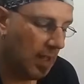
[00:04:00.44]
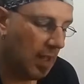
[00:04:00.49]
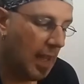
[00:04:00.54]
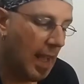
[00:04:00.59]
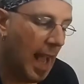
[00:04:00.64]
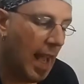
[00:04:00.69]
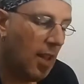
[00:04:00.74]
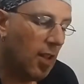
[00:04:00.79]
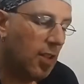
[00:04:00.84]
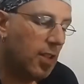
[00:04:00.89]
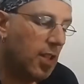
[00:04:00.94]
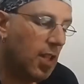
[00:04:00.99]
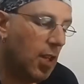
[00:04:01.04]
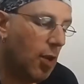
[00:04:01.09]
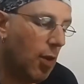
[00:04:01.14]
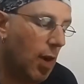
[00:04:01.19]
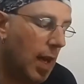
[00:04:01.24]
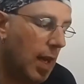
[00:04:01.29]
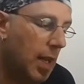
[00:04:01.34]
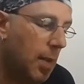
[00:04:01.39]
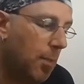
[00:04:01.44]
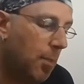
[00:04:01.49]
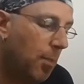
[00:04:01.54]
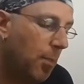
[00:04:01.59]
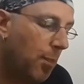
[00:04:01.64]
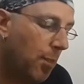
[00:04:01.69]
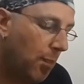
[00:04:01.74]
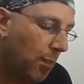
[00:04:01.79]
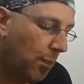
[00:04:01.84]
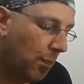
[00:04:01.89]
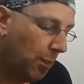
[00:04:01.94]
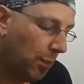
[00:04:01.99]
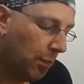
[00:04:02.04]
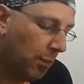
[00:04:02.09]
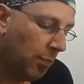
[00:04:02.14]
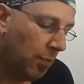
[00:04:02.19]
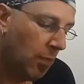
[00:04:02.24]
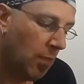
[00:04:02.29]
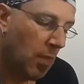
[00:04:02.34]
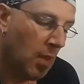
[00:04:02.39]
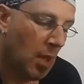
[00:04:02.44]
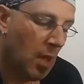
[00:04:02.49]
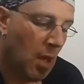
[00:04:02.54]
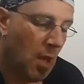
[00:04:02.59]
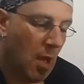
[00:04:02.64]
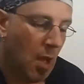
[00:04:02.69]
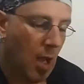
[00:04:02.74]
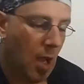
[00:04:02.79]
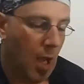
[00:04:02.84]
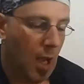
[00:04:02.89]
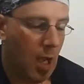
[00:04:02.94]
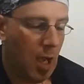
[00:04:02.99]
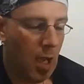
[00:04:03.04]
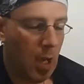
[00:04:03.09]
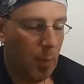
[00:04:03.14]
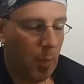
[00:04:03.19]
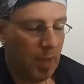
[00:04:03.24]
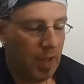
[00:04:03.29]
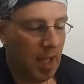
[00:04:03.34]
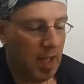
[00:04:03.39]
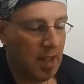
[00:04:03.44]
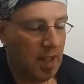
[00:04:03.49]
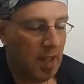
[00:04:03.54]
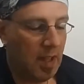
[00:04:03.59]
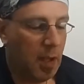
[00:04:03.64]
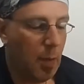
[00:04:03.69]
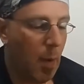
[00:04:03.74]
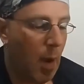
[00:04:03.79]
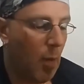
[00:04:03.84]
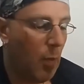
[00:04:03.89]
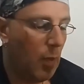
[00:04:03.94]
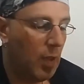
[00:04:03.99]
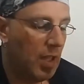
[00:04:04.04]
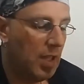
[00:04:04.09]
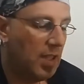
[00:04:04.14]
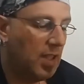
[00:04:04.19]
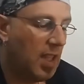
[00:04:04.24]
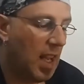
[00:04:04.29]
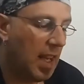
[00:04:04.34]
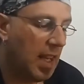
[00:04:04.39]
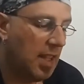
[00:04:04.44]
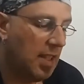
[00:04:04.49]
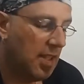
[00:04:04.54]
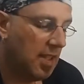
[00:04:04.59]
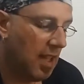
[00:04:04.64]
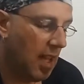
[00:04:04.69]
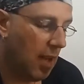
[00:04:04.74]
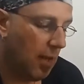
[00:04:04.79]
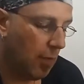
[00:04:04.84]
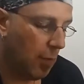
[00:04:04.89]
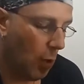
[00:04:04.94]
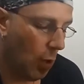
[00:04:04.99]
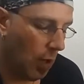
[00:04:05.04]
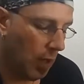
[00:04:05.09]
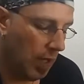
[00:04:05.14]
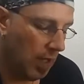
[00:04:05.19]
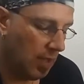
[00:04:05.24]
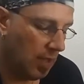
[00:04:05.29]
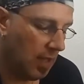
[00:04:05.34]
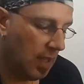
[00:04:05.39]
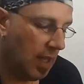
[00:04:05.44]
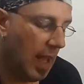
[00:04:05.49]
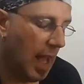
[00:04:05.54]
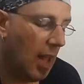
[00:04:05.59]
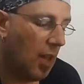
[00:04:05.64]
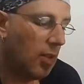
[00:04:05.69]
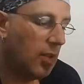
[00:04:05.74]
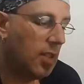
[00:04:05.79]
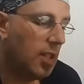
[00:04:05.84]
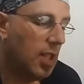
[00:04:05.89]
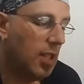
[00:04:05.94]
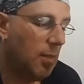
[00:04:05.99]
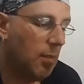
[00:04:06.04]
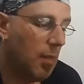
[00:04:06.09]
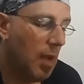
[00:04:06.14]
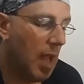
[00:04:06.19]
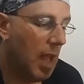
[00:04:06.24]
of the Galaxy already, but they did come out with a second set of Guardians of the Galaxy,